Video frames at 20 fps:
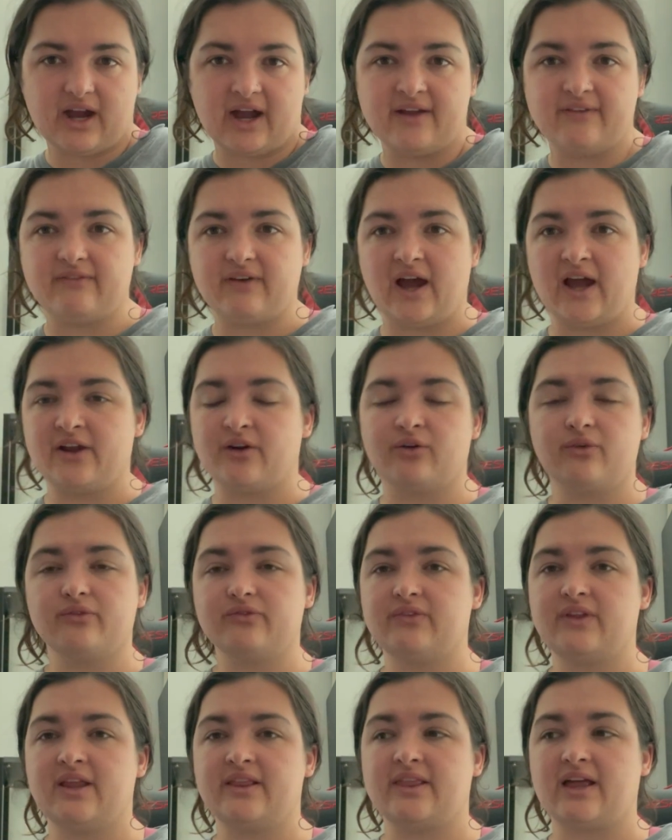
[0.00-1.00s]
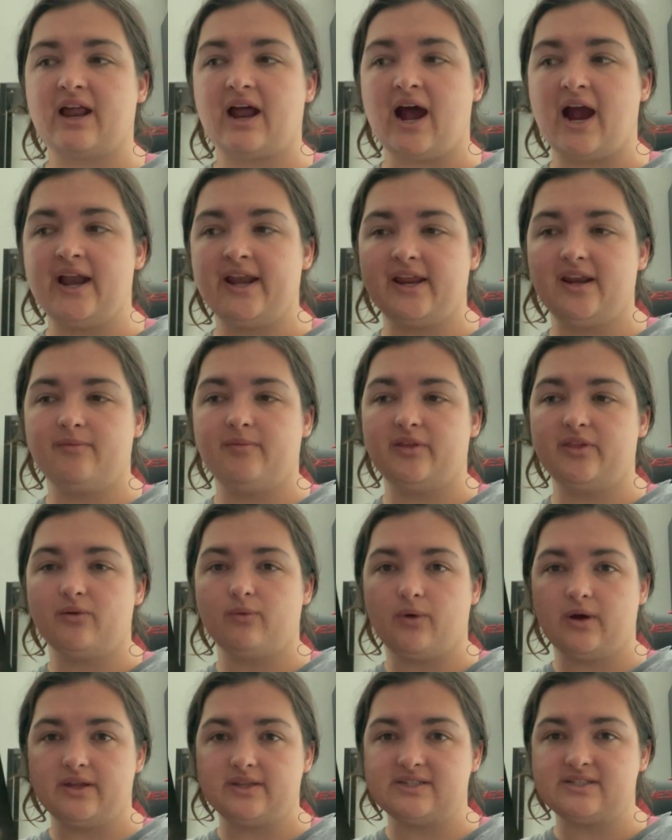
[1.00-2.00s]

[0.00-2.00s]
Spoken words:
I don't think that I need to be the one